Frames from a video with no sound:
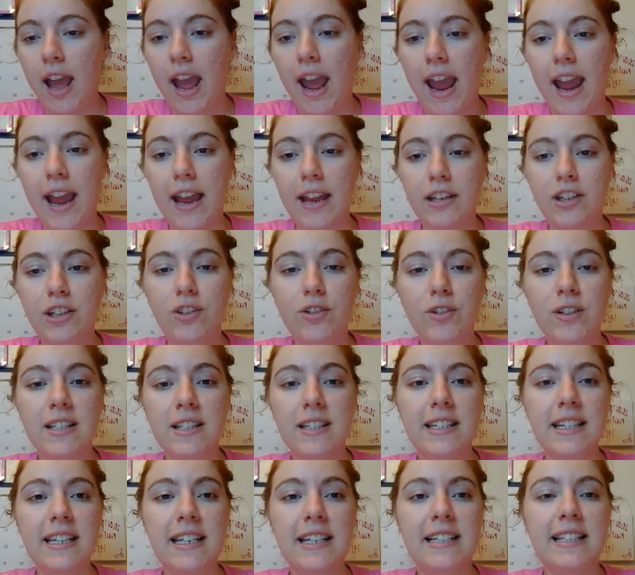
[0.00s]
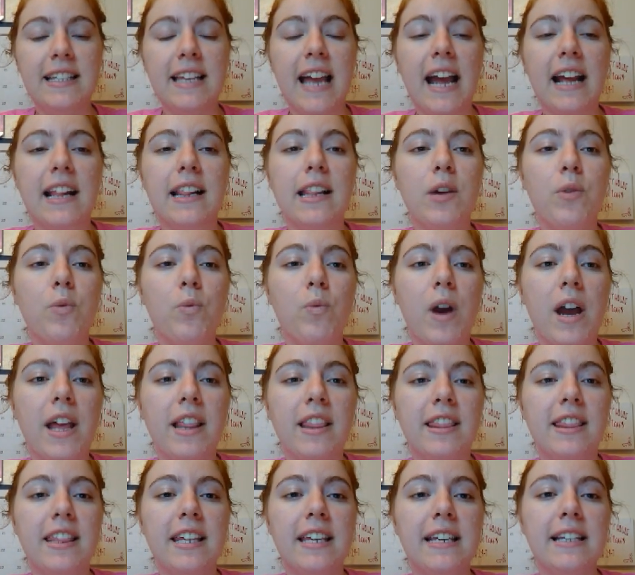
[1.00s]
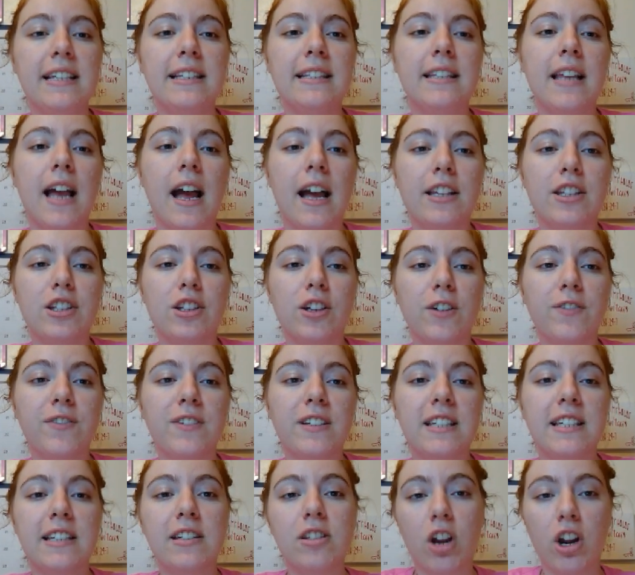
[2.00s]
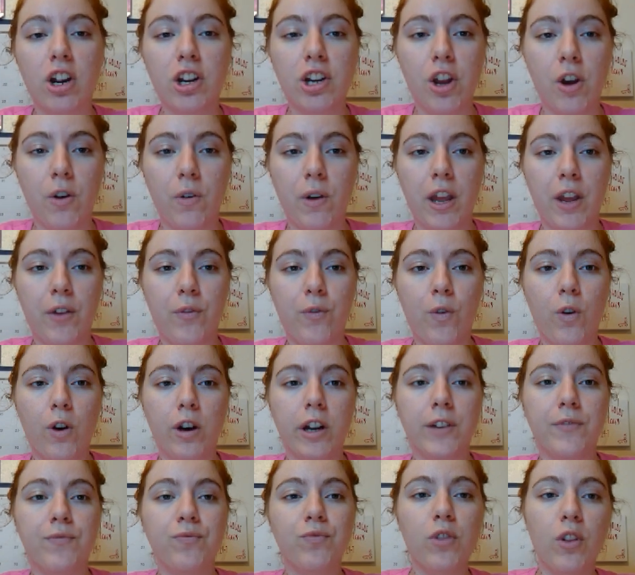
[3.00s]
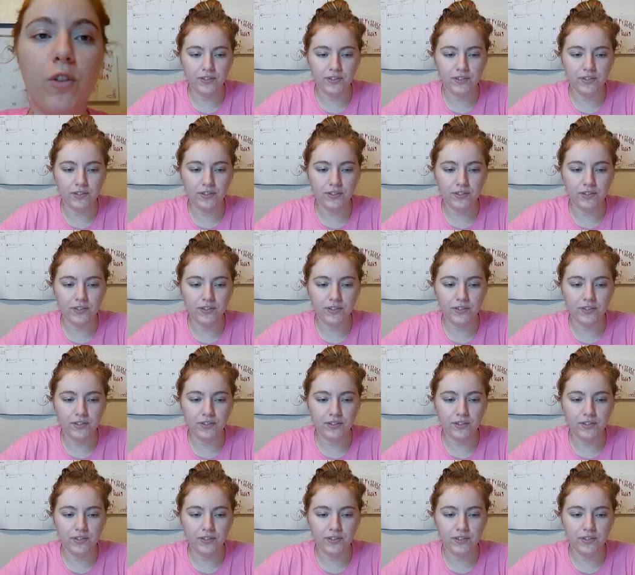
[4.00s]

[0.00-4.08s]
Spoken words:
and you can see exactly what these services are going for.